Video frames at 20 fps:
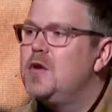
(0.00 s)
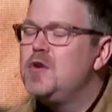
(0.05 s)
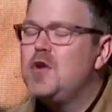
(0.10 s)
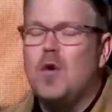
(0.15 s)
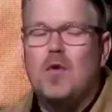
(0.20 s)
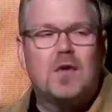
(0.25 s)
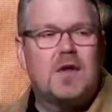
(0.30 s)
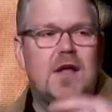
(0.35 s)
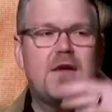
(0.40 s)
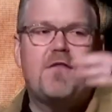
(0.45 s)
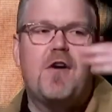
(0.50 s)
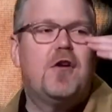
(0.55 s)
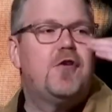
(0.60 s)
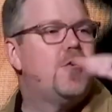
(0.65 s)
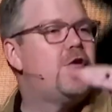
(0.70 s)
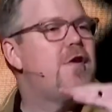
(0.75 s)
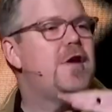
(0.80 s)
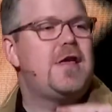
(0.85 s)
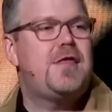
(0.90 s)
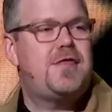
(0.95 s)
Don't live
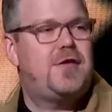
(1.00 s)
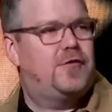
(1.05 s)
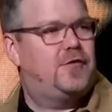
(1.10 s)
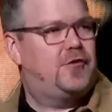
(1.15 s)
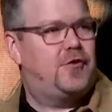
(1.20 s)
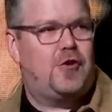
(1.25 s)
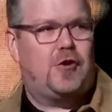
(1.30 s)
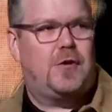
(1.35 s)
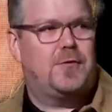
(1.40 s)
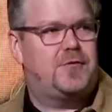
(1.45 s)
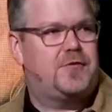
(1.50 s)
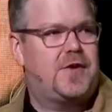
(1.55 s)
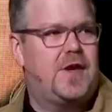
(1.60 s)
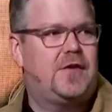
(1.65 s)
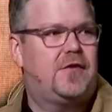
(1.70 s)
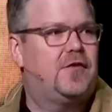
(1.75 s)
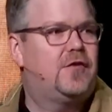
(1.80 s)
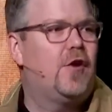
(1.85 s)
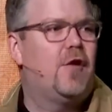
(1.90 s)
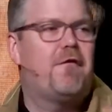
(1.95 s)
underneath the
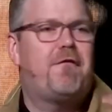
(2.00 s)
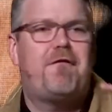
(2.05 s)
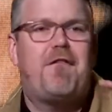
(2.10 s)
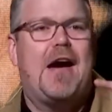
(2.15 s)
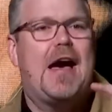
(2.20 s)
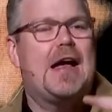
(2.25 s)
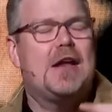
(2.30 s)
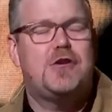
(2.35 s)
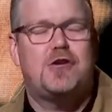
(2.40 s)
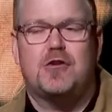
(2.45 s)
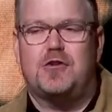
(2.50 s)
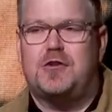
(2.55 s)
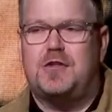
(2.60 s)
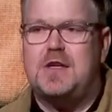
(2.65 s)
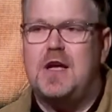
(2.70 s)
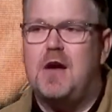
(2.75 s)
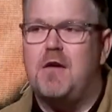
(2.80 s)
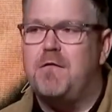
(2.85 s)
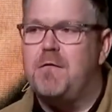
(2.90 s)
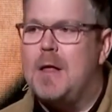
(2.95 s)
circumstances. Don't find
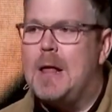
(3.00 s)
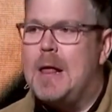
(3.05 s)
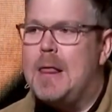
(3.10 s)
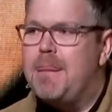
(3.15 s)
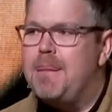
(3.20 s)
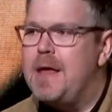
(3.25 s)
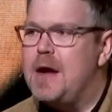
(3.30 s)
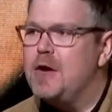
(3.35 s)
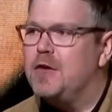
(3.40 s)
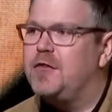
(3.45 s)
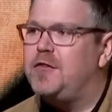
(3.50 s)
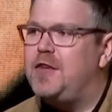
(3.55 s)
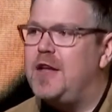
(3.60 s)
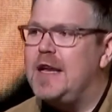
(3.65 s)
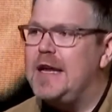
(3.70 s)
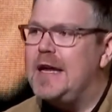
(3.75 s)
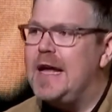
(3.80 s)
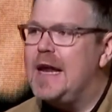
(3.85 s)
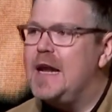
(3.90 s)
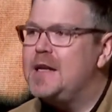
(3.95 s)
yourself there
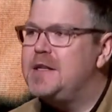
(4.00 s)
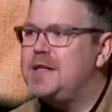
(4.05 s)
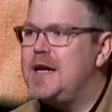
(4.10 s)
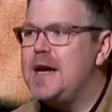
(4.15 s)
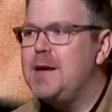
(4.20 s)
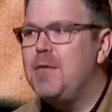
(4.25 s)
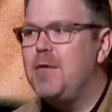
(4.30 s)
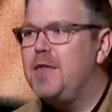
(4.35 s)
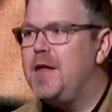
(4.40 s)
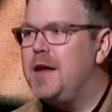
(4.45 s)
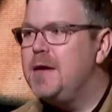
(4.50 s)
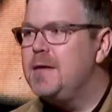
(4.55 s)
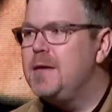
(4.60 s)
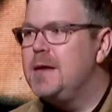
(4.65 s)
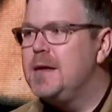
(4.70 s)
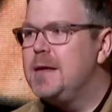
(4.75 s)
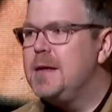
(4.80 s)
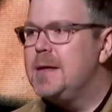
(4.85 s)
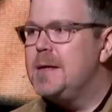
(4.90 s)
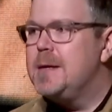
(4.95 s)
sitting at a table
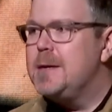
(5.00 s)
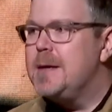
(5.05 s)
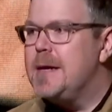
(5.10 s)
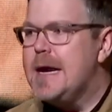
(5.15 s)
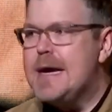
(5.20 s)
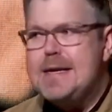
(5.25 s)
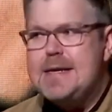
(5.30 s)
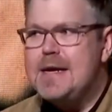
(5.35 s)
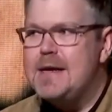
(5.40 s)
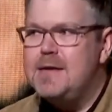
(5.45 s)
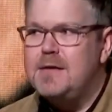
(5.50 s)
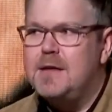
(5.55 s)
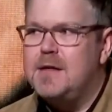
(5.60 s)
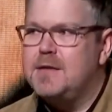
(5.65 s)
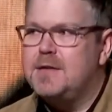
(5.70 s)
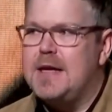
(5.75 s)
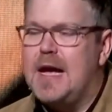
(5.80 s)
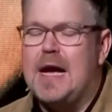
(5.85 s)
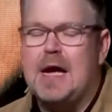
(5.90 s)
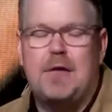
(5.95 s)
that he didn't
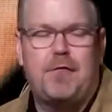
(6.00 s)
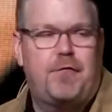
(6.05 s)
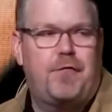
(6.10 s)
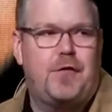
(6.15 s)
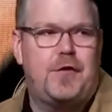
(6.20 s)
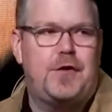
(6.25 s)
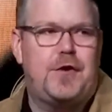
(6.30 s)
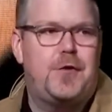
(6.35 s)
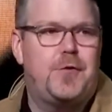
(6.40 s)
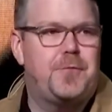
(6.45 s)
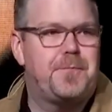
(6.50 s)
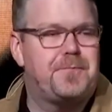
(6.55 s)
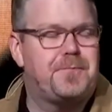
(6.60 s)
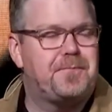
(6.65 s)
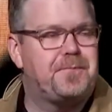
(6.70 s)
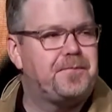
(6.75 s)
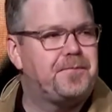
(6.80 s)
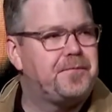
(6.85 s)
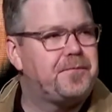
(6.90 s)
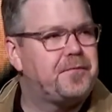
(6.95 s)
design for you.
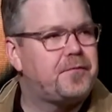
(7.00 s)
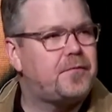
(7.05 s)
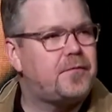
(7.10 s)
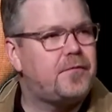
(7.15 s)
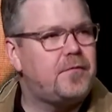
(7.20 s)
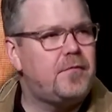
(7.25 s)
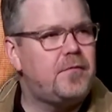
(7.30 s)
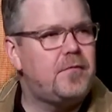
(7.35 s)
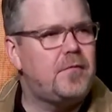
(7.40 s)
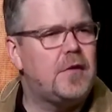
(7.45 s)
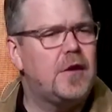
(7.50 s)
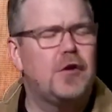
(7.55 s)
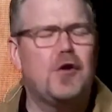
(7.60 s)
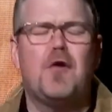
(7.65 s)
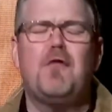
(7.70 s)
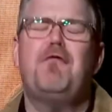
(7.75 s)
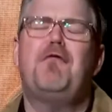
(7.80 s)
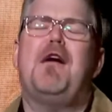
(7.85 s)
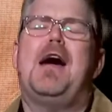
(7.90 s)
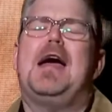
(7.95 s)

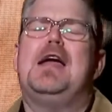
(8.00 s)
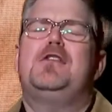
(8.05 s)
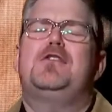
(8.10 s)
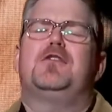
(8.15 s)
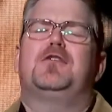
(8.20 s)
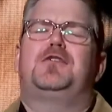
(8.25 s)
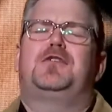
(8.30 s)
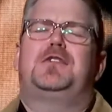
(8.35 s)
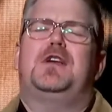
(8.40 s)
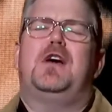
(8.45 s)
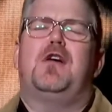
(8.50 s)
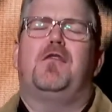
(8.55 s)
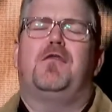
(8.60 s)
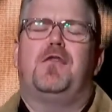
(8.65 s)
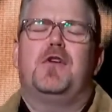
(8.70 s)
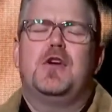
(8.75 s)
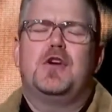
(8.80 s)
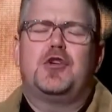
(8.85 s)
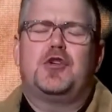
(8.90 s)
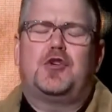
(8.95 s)
Don't find
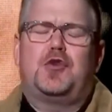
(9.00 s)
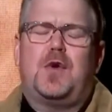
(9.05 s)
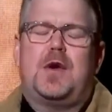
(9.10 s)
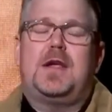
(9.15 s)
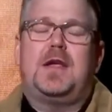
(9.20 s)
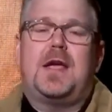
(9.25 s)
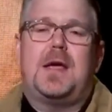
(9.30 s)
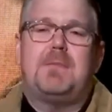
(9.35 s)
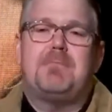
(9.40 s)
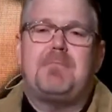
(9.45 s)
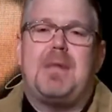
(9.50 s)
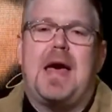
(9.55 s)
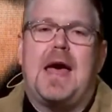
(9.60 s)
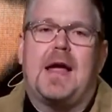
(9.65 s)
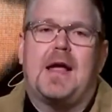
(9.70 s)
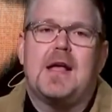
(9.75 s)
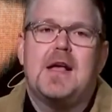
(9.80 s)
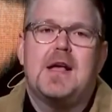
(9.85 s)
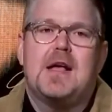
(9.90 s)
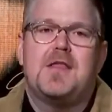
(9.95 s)
yourself shrinking
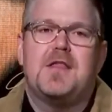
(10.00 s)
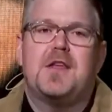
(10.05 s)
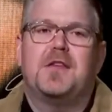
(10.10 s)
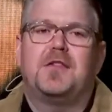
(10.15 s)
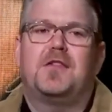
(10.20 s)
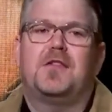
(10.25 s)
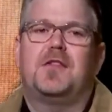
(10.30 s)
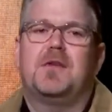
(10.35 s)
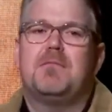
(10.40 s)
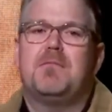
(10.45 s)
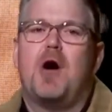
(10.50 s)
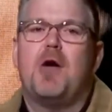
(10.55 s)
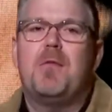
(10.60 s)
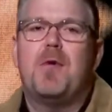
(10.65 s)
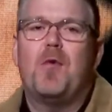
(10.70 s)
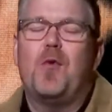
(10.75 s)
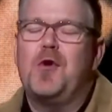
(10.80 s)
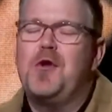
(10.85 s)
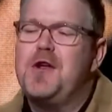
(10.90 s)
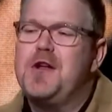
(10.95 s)
back. This is the
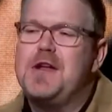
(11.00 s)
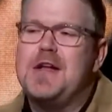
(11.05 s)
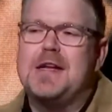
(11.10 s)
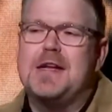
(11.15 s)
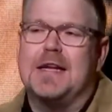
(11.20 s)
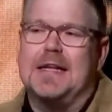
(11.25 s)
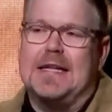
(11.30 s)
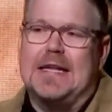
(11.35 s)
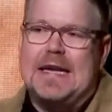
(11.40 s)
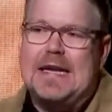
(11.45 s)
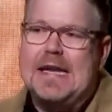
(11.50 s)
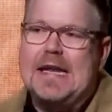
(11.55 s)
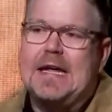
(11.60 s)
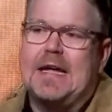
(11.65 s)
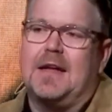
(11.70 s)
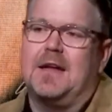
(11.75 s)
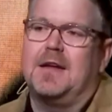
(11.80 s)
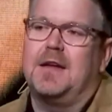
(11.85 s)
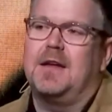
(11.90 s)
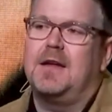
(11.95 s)
moment where you need to lean
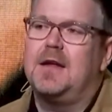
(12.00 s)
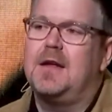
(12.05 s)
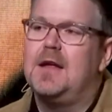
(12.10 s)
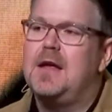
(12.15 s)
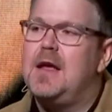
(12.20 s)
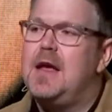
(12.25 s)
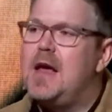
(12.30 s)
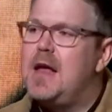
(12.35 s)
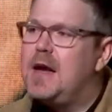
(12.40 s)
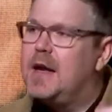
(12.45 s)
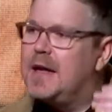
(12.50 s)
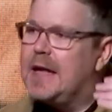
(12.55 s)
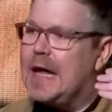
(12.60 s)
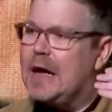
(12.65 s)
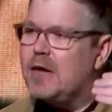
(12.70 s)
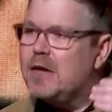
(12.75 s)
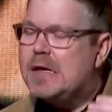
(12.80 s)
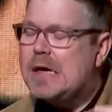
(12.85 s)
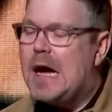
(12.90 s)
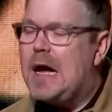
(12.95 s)
in and
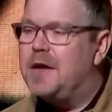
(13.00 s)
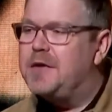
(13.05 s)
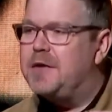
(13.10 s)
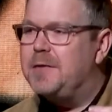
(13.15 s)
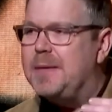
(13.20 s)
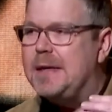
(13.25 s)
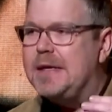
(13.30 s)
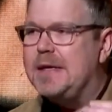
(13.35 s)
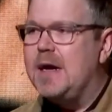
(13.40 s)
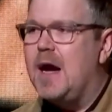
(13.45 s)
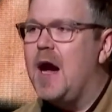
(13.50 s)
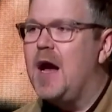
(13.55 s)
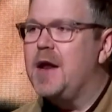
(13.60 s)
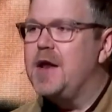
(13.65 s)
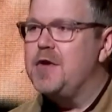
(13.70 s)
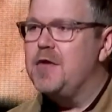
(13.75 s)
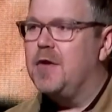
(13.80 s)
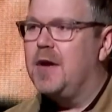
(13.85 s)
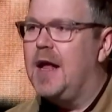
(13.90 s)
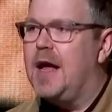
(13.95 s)
allow God to be God
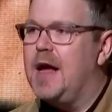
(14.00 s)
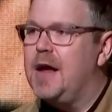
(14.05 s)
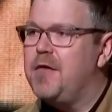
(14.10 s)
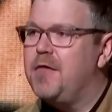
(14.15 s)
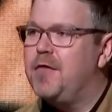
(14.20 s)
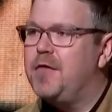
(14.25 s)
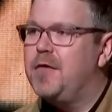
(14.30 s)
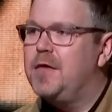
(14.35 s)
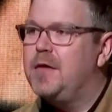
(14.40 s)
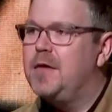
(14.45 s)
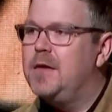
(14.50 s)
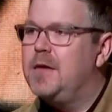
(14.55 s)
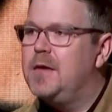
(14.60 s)
in your life.